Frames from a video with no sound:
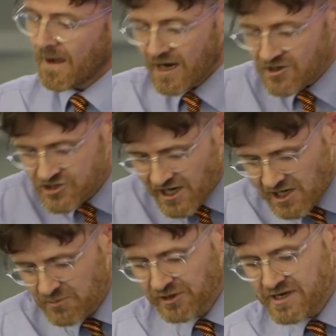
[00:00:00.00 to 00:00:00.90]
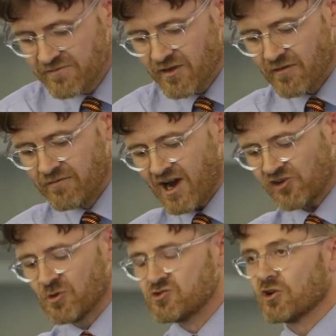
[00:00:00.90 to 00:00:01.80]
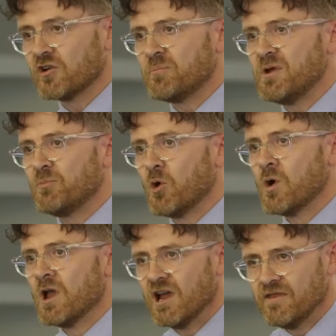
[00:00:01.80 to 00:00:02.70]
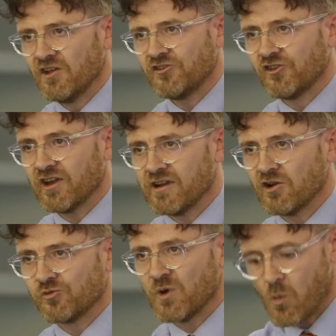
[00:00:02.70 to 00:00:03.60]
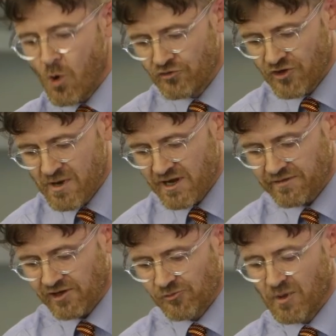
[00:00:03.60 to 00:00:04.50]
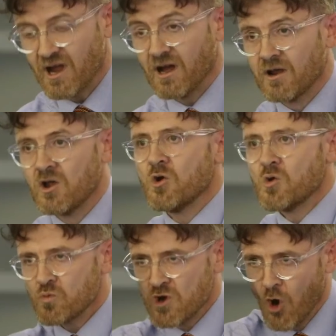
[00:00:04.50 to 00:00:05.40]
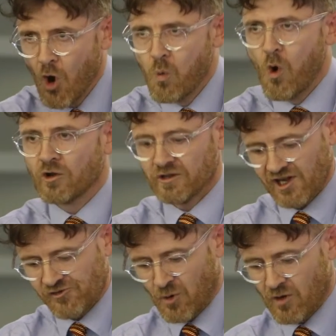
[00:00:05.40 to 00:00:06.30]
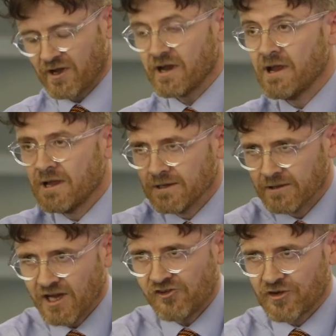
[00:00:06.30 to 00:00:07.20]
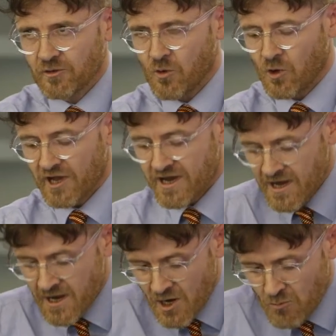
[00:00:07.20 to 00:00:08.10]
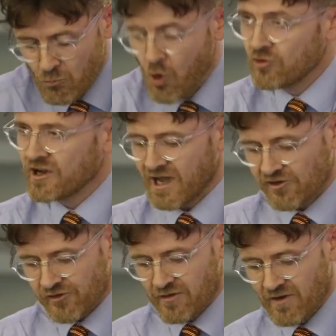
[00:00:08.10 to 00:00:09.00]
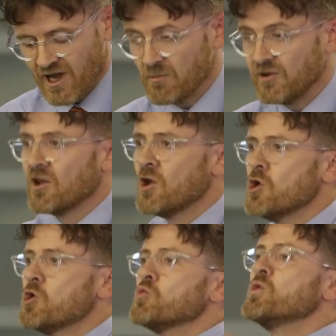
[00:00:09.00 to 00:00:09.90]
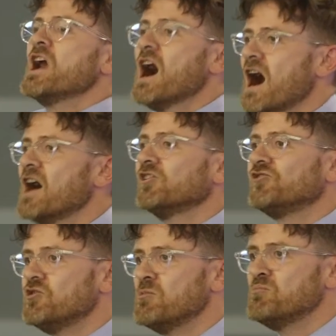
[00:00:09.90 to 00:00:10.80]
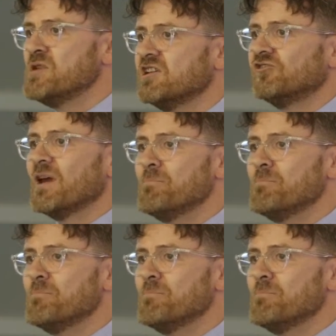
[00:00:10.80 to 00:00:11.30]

I genuinely believe that the vast majority of people in this city and elsewhere want to make things better. We all want less poverty, less inequality, more regards to the environment. We are, as human beings,